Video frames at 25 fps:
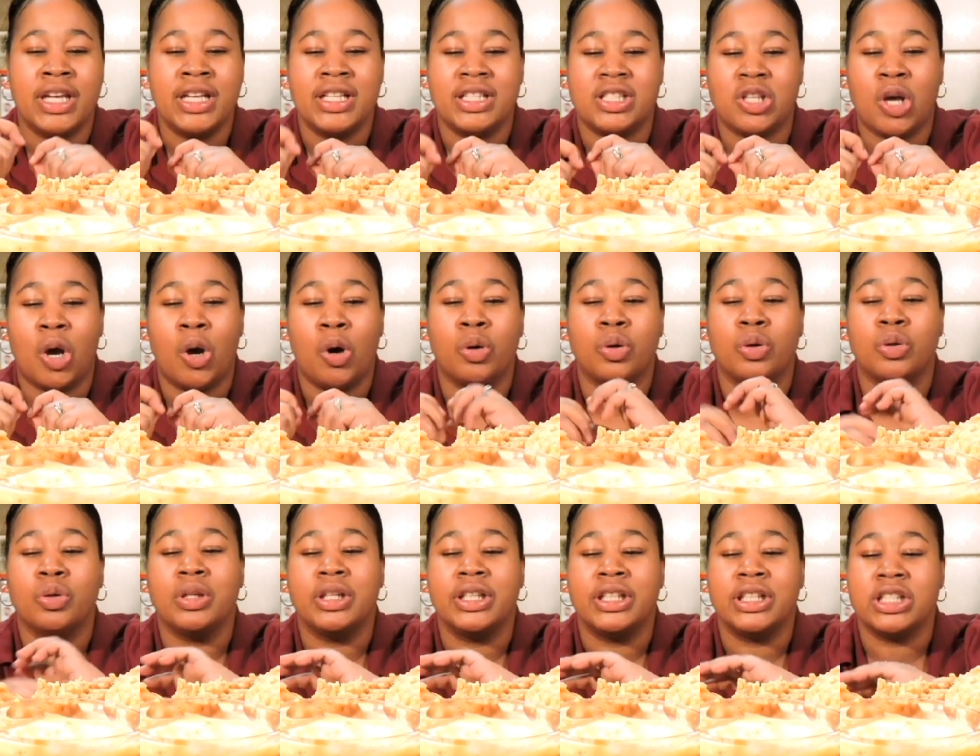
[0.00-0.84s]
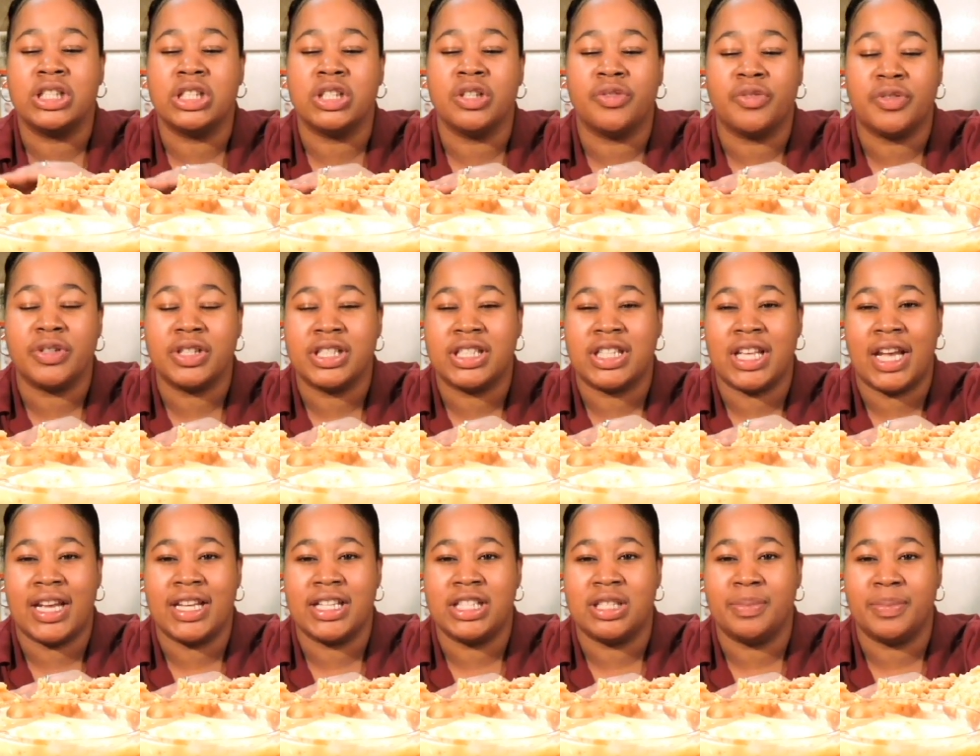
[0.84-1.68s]
hit totally different
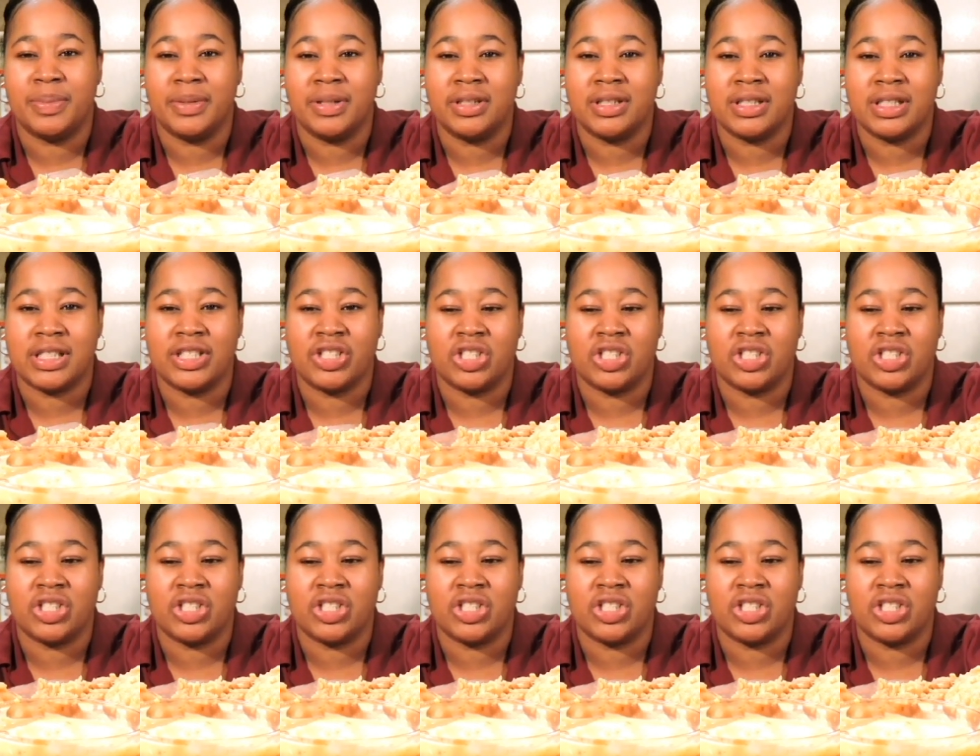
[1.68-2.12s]
taste buds.